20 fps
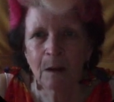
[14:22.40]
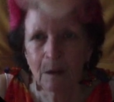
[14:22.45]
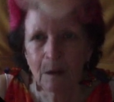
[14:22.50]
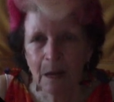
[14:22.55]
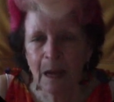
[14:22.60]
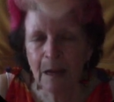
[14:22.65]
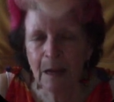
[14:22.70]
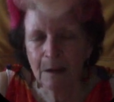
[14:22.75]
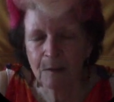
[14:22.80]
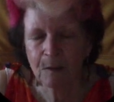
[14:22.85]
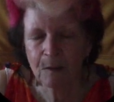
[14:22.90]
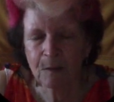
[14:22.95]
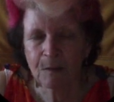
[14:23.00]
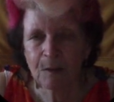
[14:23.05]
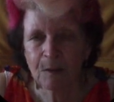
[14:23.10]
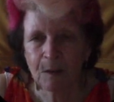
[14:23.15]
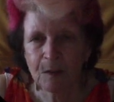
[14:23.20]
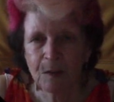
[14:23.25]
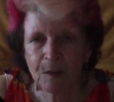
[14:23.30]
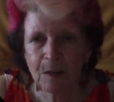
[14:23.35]
As I
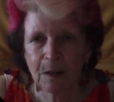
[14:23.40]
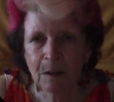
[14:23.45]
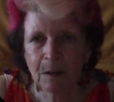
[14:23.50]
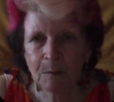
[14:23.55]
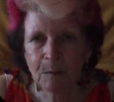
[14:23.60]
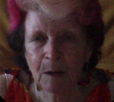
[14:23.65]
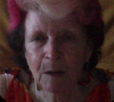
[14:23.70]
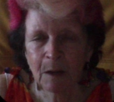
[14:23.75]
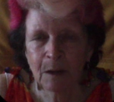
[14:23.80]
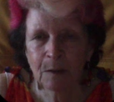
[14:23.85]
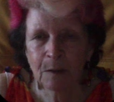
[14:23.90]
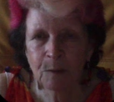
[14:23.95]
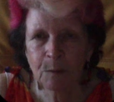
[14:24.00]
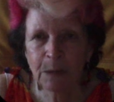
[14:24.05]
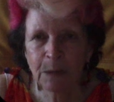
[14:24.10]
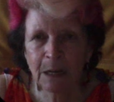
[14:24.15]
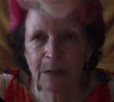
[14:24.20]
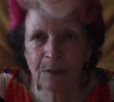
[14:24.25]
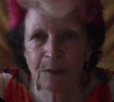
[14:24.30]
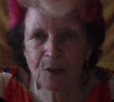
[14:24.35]
said, I'm a little bit
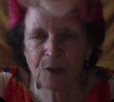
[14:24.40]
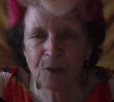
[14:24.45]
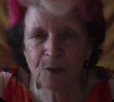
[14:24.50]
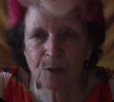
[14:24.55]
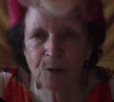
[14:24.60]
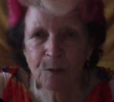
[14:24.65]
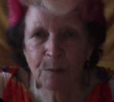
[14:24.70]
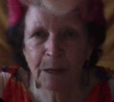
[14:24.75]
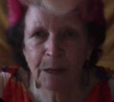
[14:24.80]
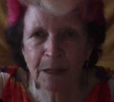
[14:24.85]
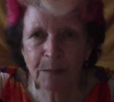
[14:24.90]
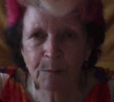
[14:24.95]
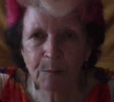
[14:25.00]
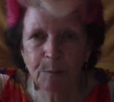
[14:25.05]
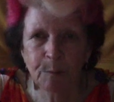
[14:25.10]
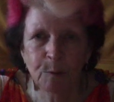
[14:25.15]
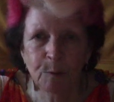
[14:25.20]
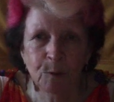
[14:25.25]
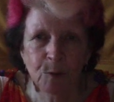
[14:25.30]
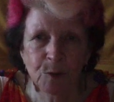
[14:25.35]
unsure about the
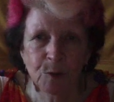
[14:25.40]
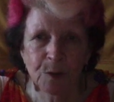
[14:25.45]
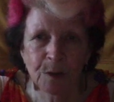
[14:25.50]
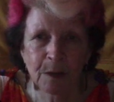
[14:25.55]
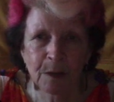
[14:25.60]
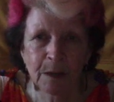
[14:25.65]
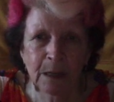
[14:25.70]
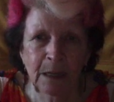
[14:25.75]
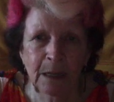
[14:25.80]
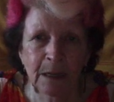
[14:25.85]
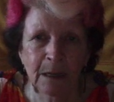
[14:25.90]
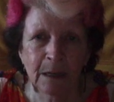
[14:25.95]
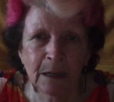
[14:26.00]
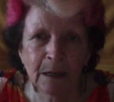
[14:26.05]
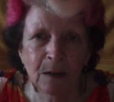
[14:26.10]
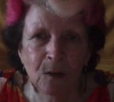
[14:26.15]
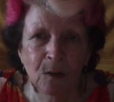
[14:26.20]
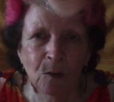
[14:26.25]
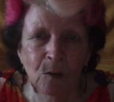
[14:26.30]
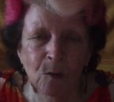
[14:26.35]
proportion. I think it
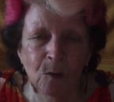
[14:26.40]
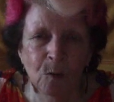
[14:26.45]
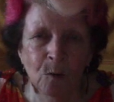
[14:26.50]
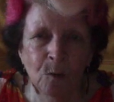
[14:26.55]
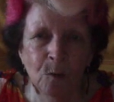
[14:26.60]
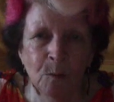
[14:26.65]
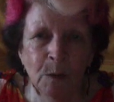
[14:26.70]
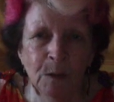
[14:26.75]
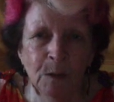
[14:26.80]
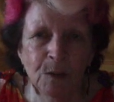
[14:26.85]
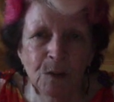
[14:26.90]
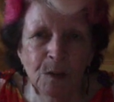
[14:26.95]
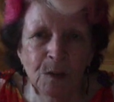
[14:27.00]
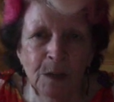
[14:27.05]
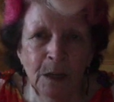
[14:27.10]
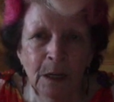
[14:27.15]
would almost,